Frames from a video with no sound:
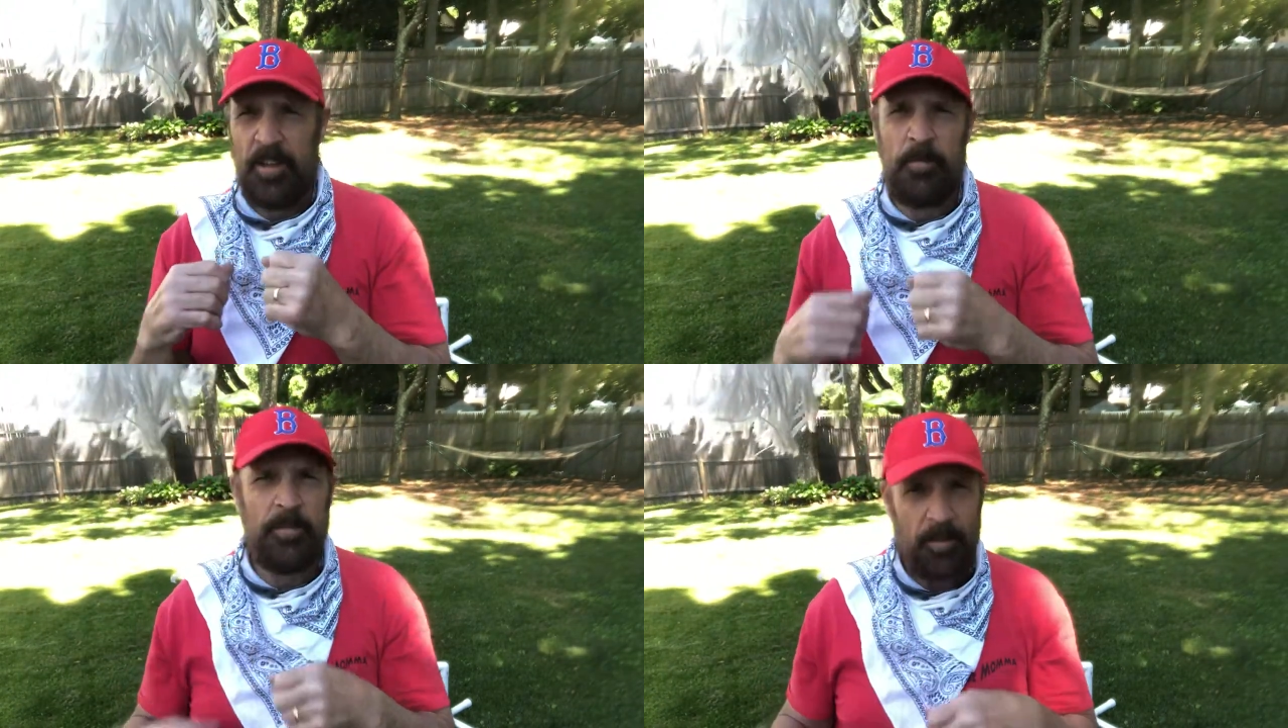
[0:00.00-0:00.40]

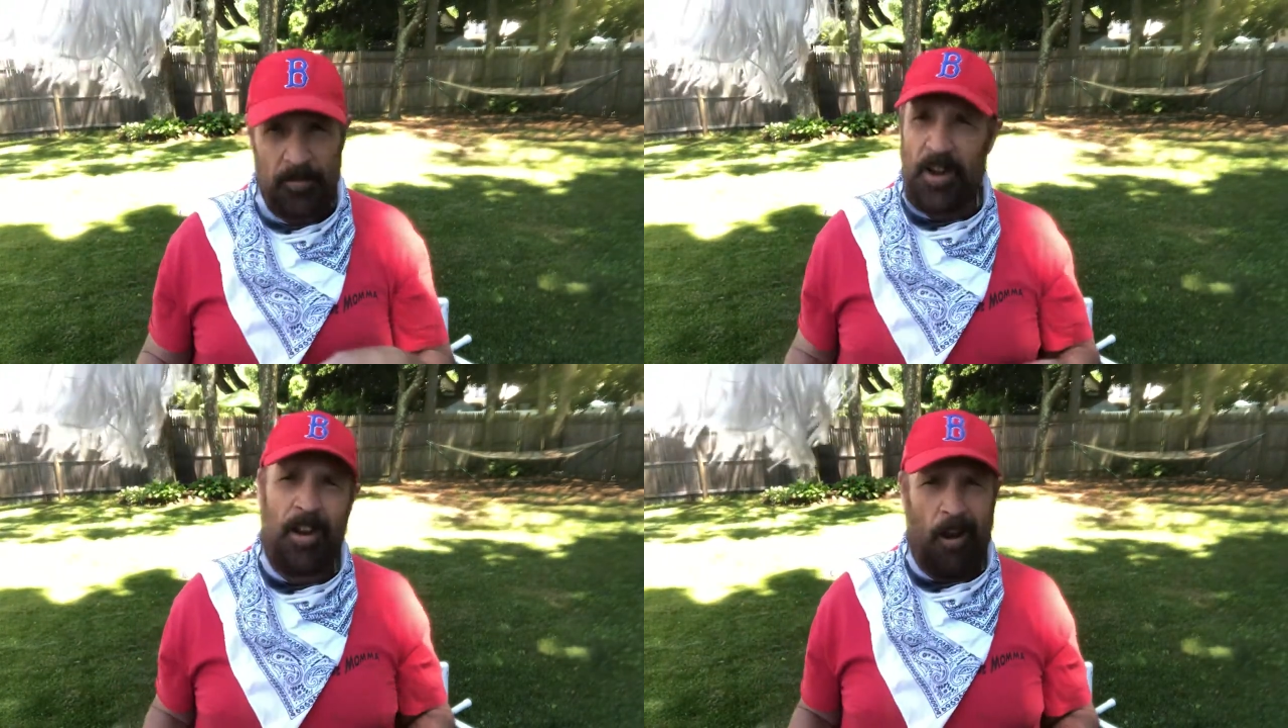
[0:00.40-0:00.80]
He was
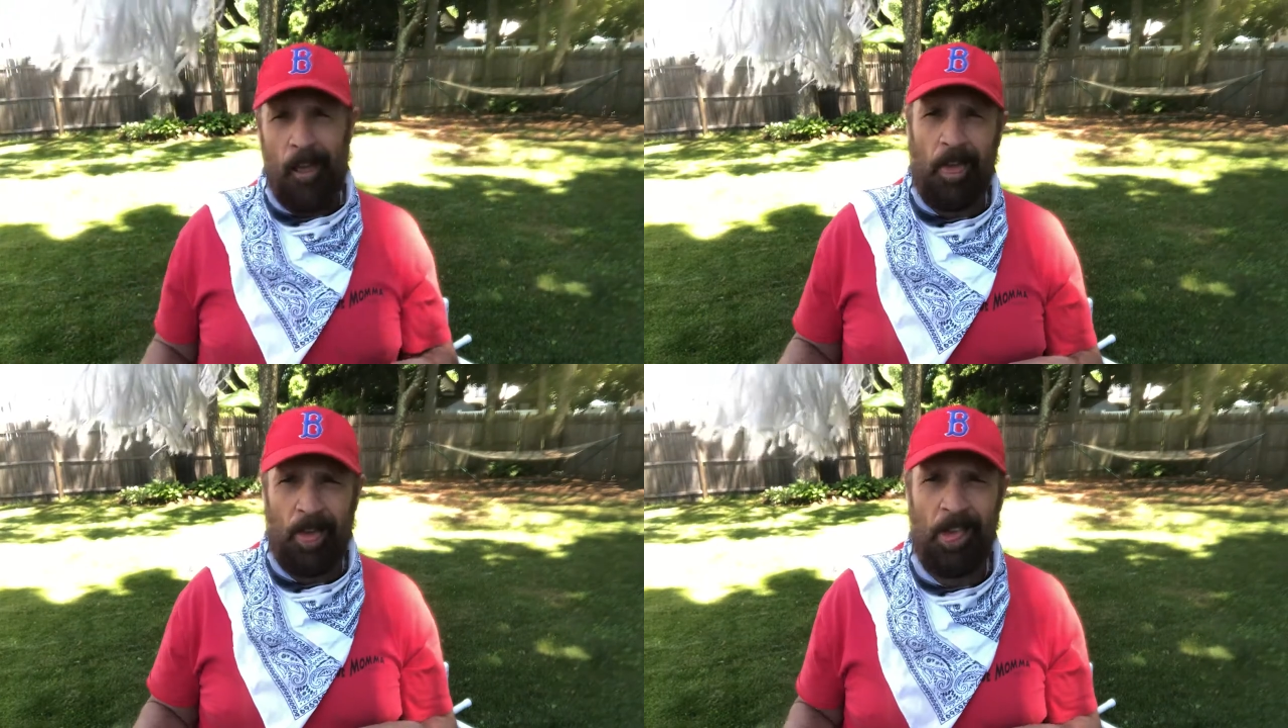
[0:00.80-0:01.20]

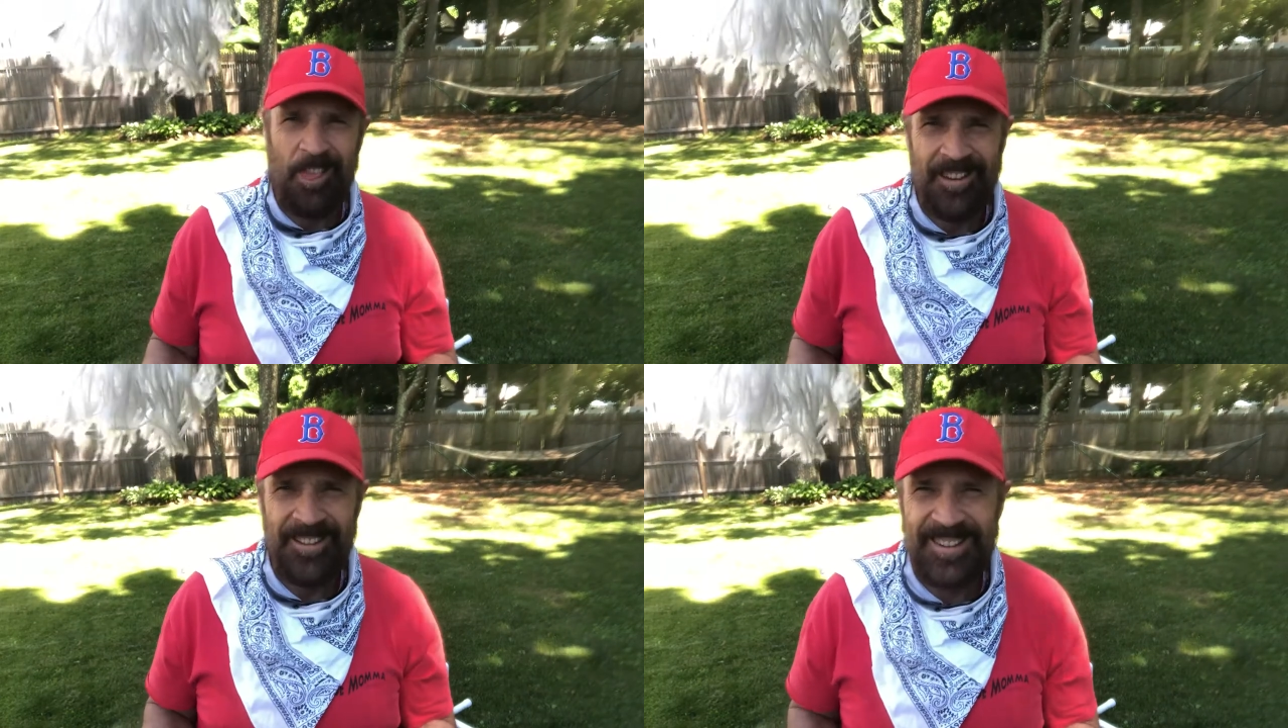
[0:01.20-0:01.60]

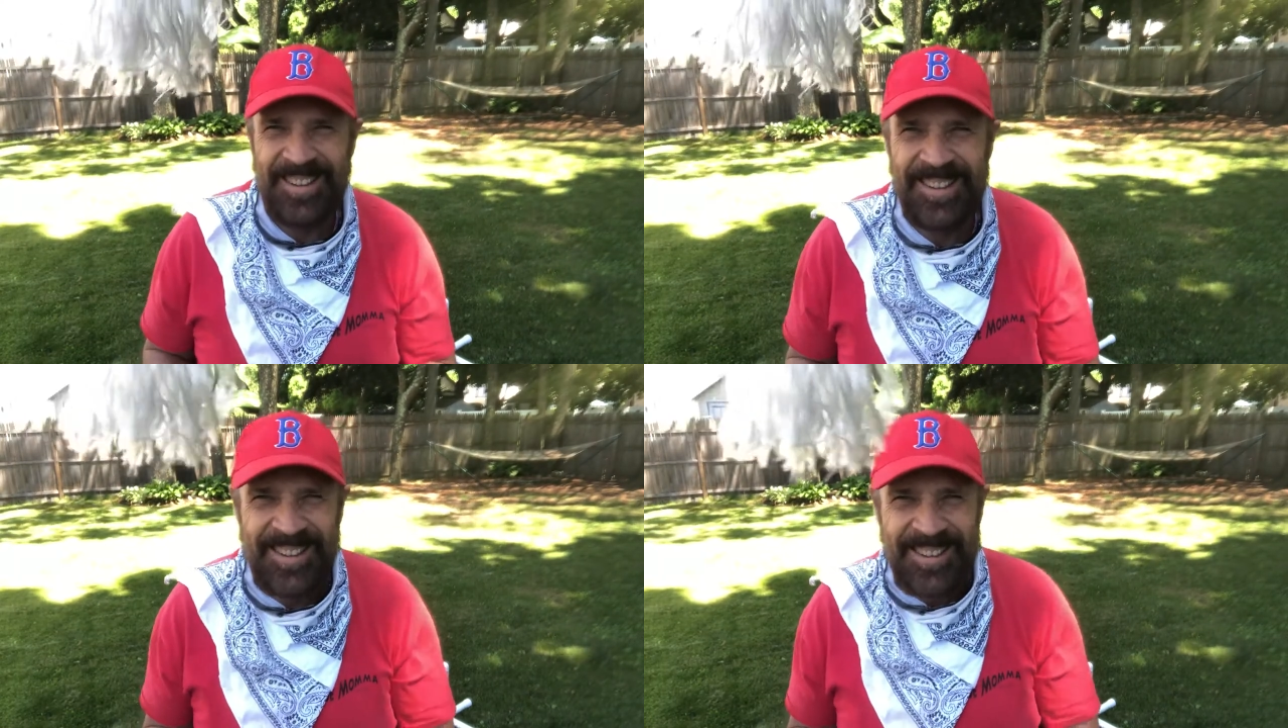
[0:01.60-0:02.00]
like, fuck.